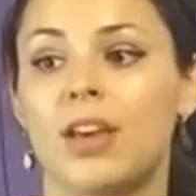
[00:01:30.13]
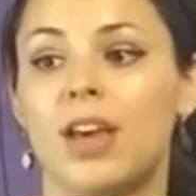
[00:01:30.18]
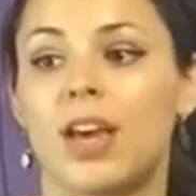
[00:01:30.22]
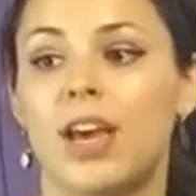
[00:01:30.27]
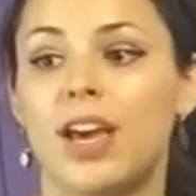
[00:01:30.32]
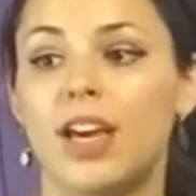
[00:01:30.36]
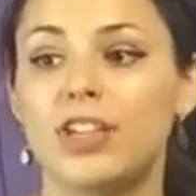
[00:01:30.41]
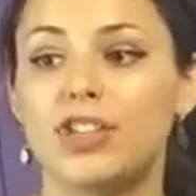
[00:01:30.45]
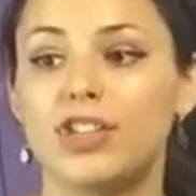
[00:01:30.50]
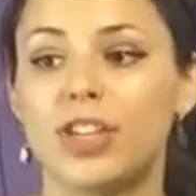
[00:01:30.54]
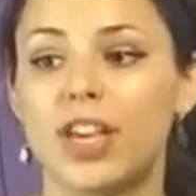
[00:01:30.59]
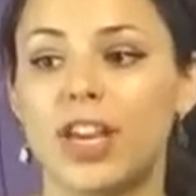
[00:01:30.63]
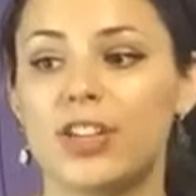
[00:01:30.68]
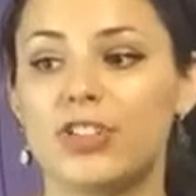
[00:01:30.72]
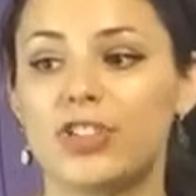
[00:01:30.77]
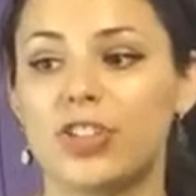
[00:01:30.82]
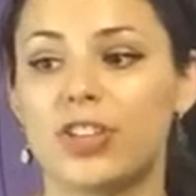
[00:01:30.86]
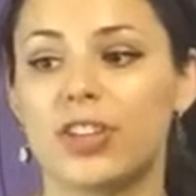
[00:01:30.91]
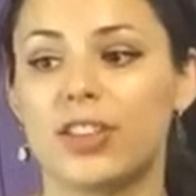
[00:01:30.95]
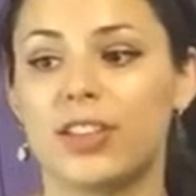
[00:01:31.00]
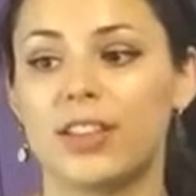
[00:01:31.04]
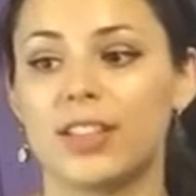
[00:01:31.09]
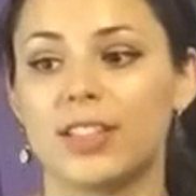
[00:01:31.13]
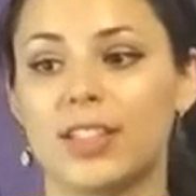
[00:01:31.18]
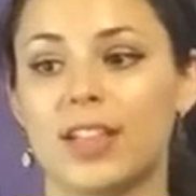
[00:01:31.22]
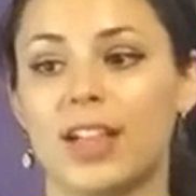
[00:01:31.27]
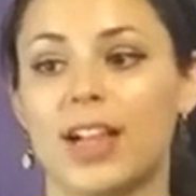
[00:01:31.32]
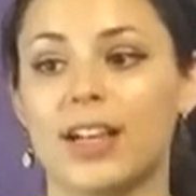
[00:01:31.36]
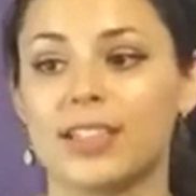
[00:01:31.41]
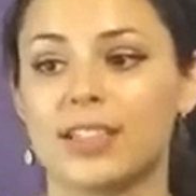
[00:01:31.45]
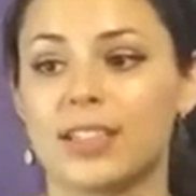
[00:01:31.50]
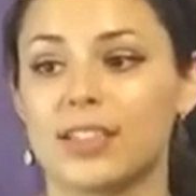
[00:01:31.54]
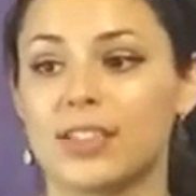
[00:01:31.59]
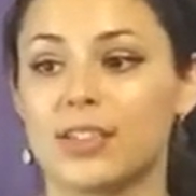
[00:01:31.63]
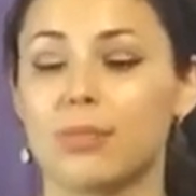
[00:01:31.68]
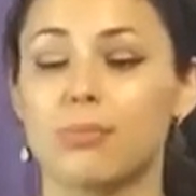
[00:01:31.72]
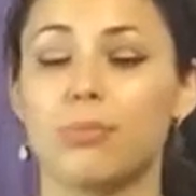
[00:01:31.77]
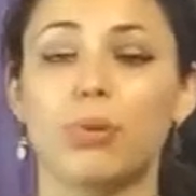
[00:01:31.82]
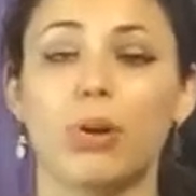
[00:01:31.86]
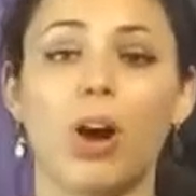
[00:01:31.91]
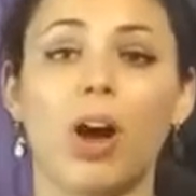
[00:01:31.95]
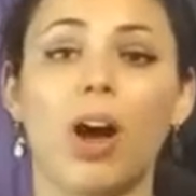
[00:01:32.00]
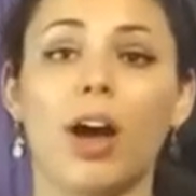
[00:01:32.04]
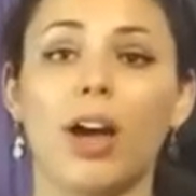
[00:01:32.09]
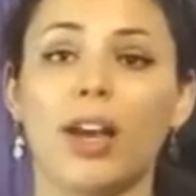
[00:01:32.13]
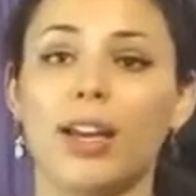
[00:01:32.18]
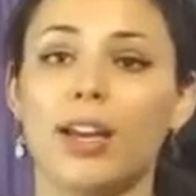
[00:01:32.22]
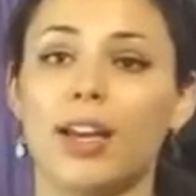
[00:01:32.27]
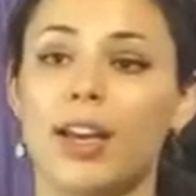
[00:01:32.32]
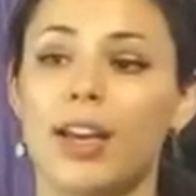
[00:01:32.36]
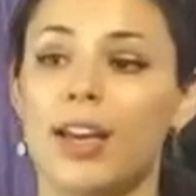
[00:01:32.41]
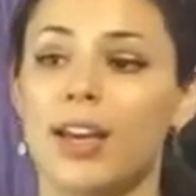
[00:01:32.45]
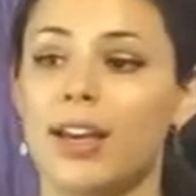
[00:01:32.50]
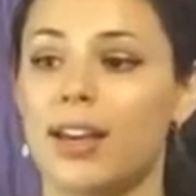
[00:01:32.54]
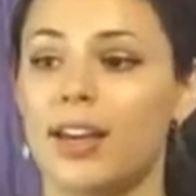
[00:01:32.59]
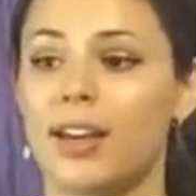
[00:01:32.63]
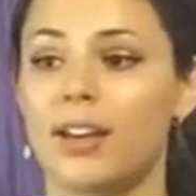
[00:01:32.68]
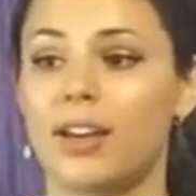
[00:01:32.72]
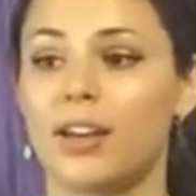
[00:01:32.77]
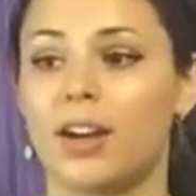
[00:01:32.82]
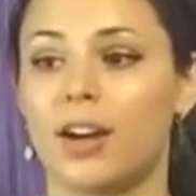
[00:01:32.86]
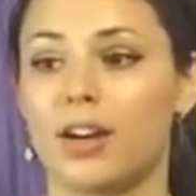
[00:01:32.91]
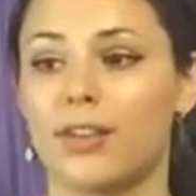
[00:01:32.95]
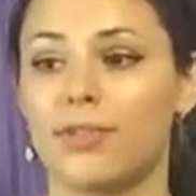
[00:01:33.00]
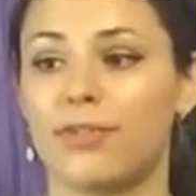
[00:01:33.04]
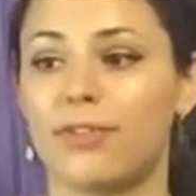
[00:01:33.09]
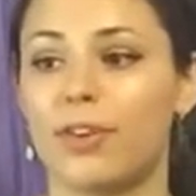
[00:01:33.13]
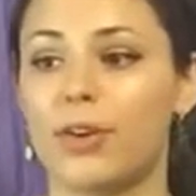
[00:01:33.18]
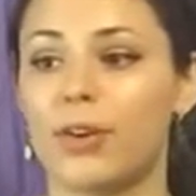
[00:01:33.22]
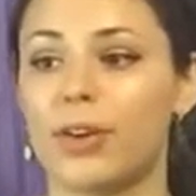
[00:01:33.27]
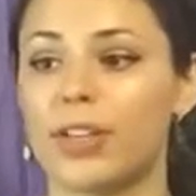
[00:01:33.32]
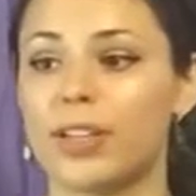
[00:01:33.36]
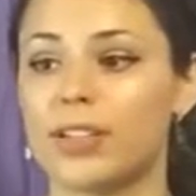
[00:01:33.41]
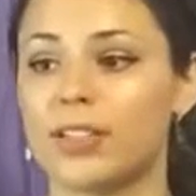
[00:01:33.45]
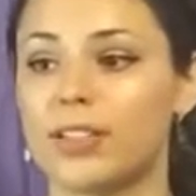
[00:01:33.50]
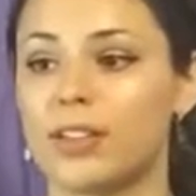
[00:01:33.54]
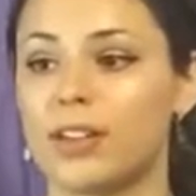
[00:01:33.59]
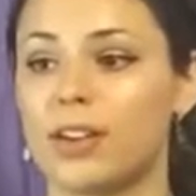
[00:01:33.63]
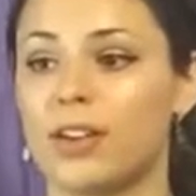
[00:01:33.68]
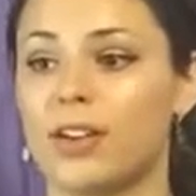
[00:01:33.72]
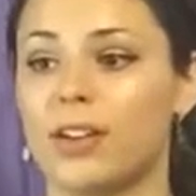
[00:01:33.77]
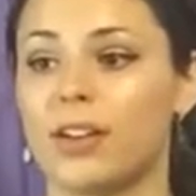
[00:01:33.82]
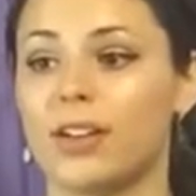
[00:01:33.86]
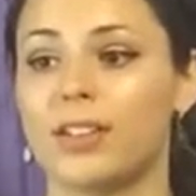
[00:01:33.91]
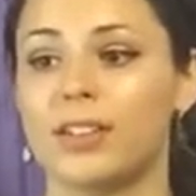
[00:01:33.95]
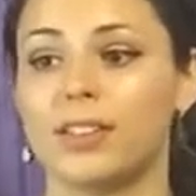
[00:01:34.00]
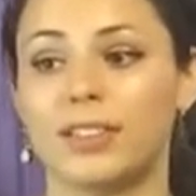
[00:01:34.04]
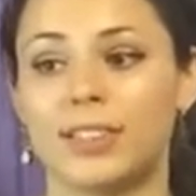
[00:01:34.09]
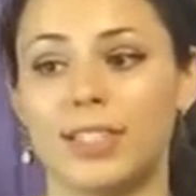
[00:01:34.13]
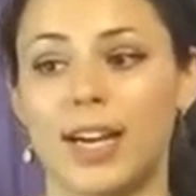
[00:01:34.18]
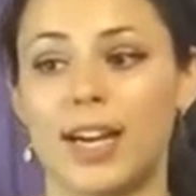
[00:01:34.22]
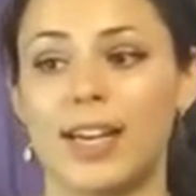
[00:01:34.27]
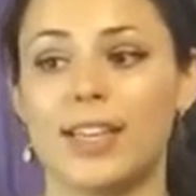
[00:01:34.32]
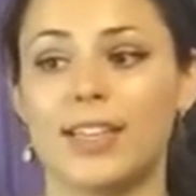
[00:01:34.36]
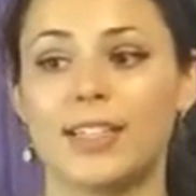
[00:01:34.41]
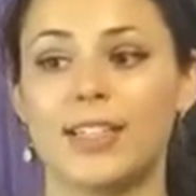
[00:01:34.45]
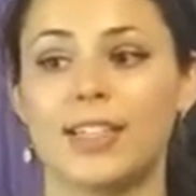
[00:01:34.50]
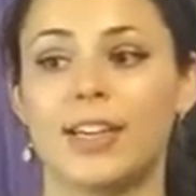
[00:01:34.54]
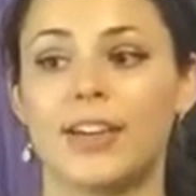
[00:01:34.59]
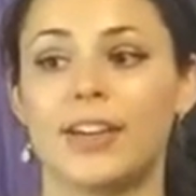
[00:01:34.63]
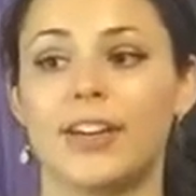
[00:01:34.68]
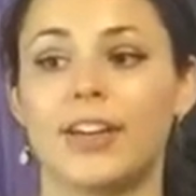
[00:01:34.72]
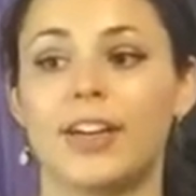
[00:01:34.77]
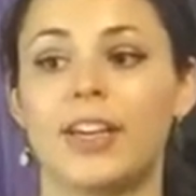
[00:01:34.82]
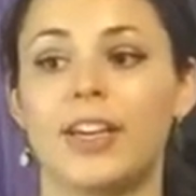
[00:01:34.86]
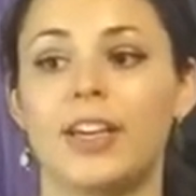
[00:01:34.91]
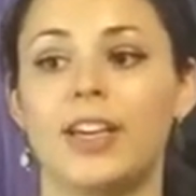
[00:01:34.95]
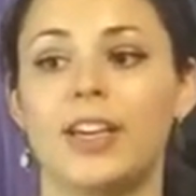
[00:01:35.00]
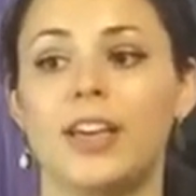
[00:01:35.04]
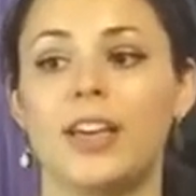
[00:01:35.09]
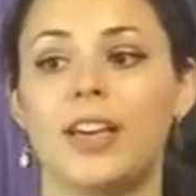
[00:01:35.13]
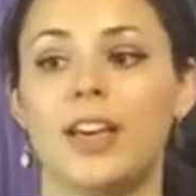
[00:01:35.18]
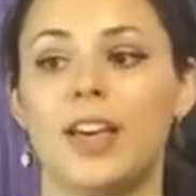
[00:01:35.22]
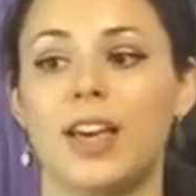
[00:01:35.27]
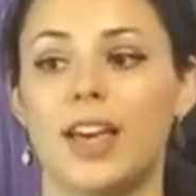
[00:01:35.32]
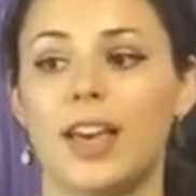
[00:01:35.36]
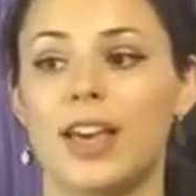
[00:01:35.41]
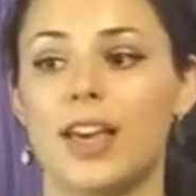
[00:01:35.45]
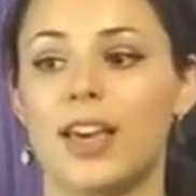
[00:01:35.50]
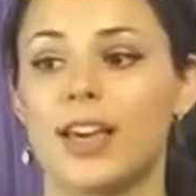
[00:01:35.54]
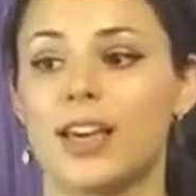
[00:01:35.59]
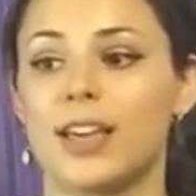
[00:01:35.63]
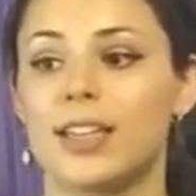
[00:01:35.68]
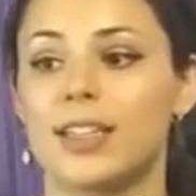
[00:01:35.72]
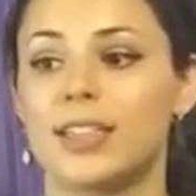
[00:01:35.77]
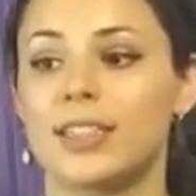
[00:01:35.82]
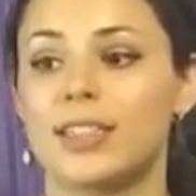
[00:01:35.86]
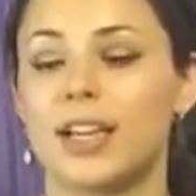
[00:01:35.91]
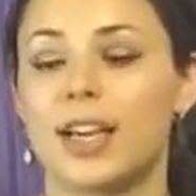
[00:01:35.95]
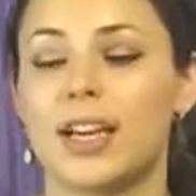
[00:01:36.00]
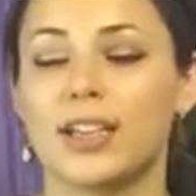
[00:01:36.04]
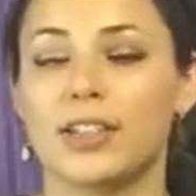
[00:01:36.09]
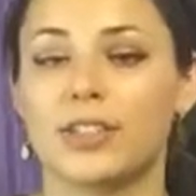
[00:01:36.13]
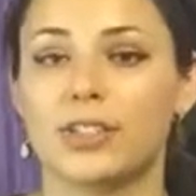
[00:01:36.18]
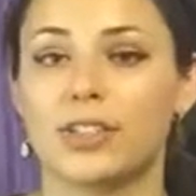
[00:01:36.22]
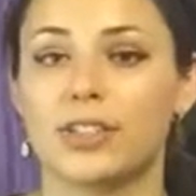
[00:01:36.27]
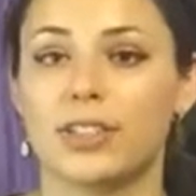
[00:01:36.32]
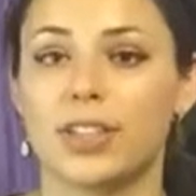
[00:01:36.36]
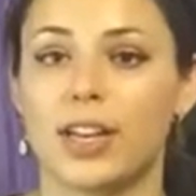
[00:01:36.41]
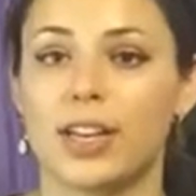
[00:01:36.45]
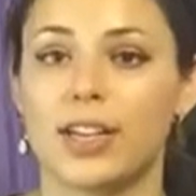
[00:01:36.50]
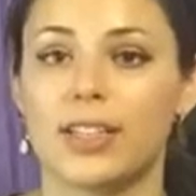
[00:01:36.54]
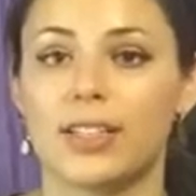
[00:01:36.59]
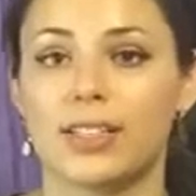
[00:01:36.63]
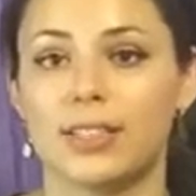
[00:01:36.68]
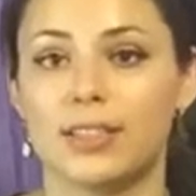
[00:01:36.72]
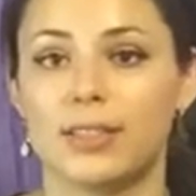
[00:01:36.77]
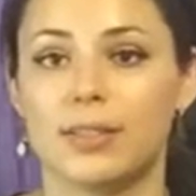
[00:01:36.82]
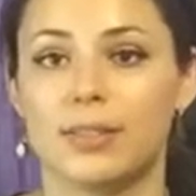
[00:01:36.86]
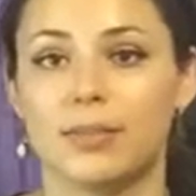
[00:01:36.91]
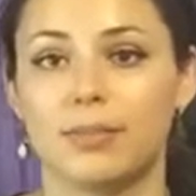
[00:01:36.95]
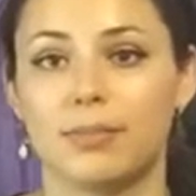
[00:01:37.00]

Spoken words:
Education in these classes are broad and are focused on dietary and exercise.